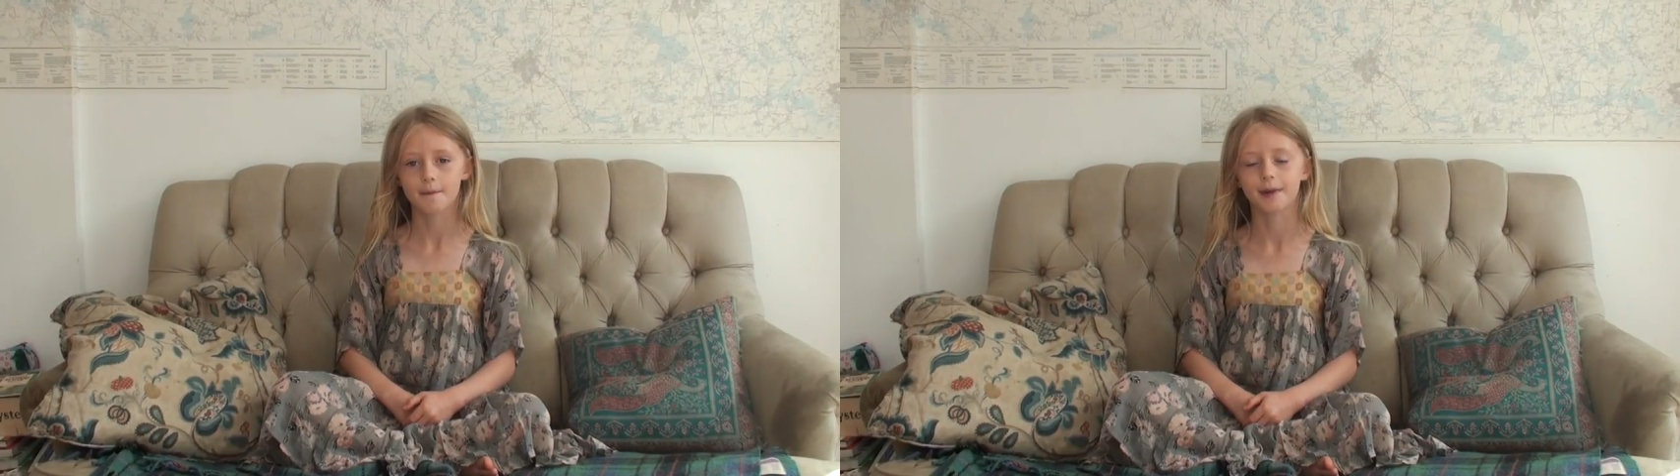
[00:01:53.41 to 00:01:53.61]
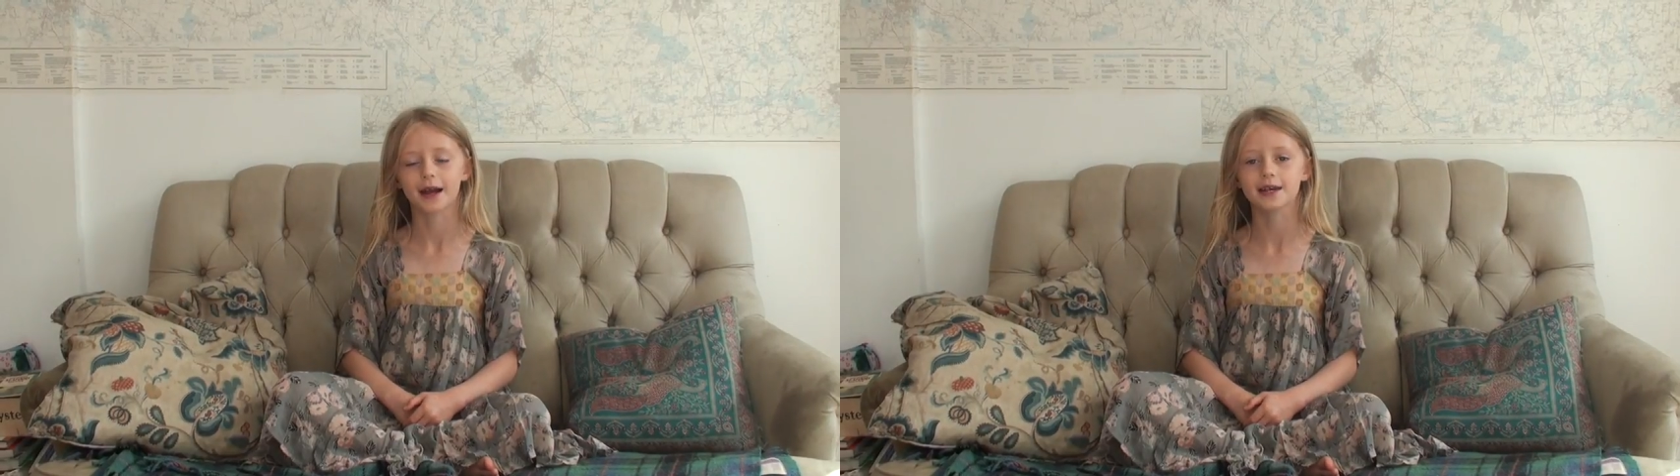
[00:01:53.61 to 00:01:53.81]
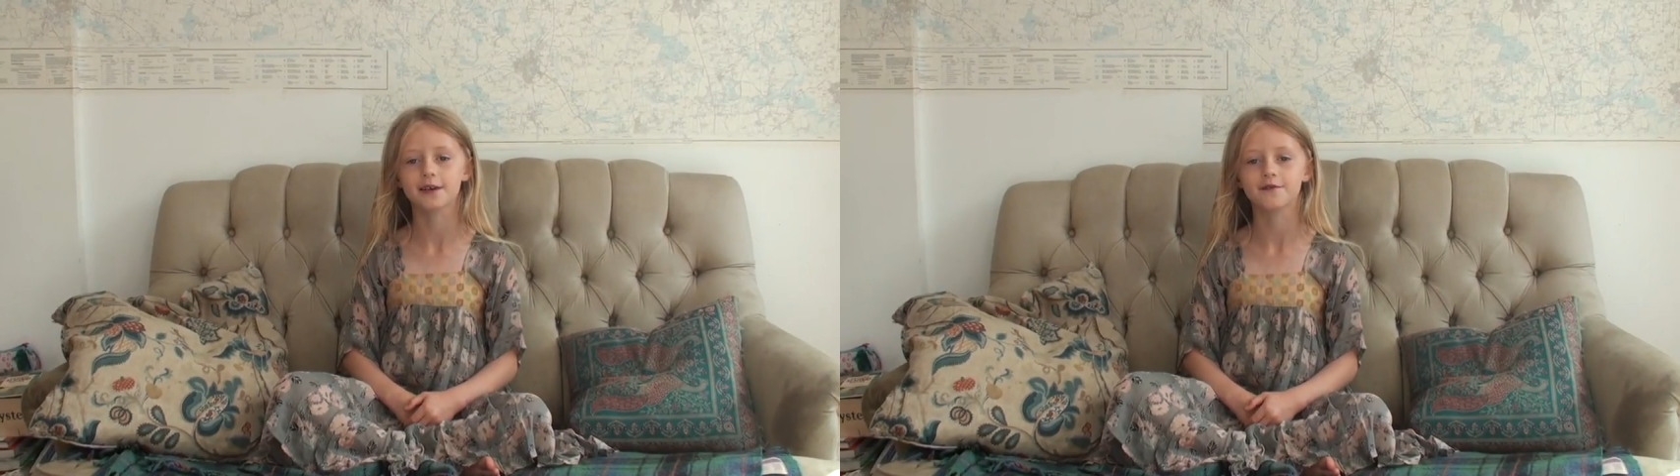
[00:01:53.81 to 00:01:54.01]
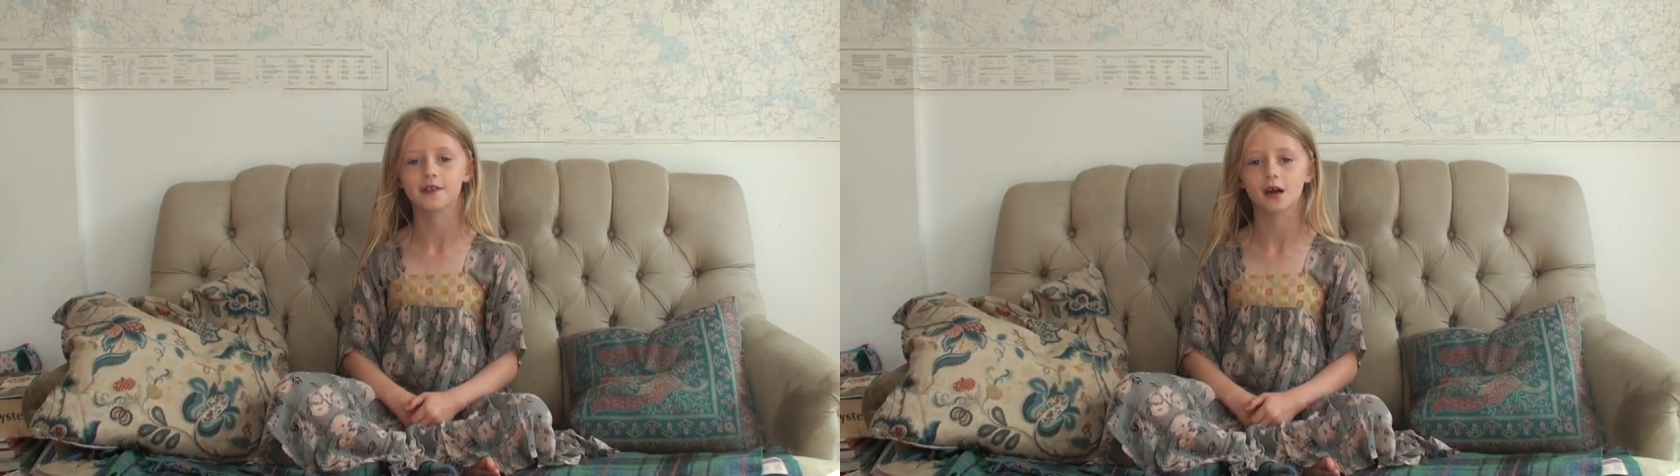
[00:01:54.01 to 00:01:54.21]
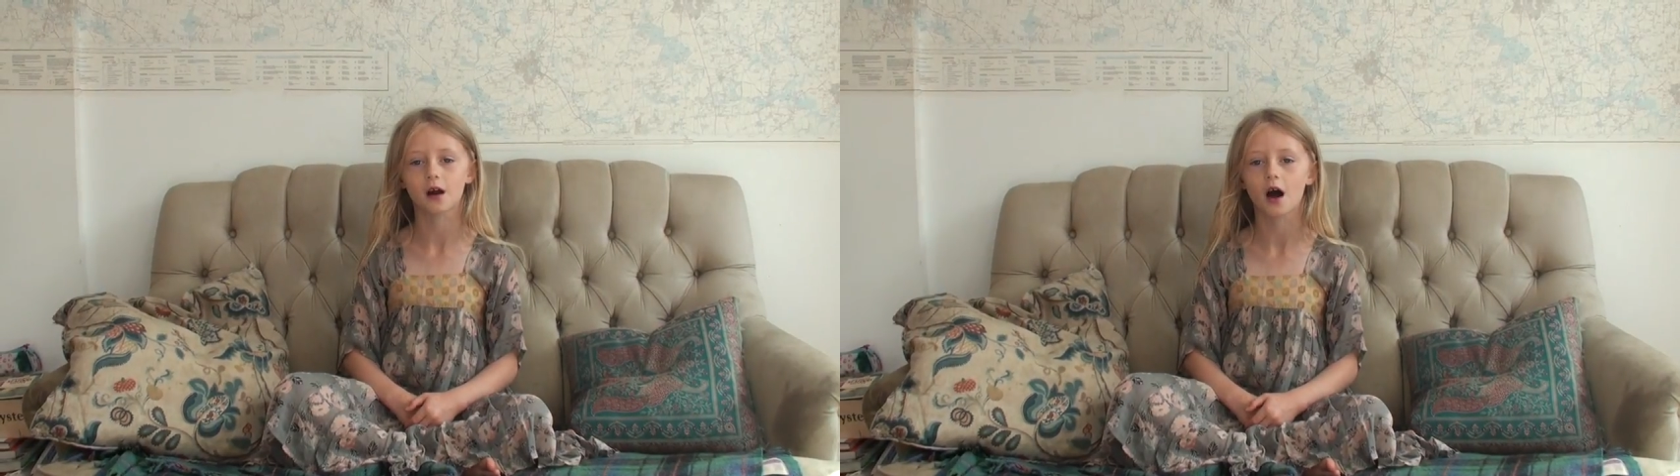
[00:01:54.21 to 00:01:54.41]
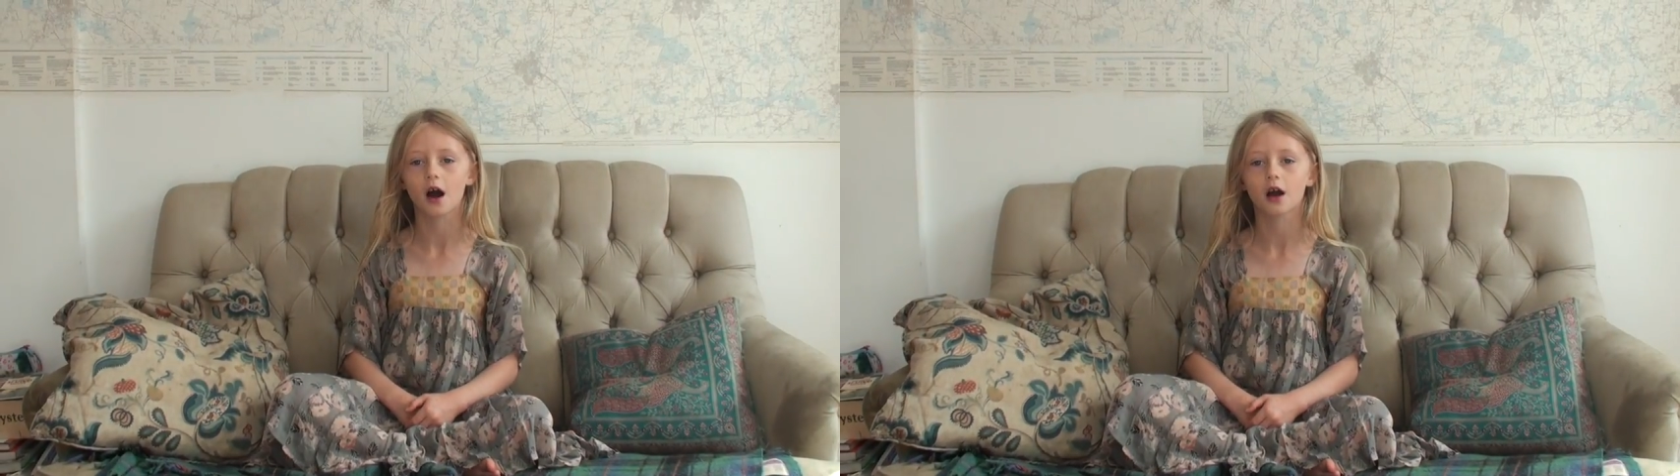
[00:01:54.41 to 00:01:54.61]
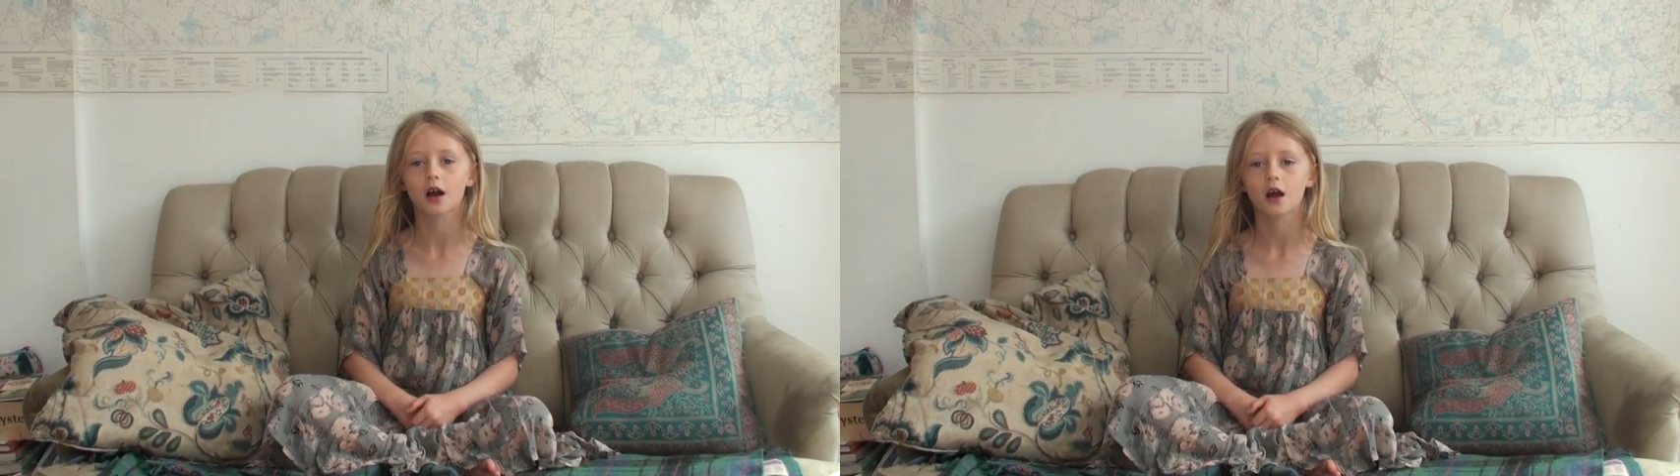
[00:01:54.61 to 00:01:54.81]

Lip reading: baccy for the clerk.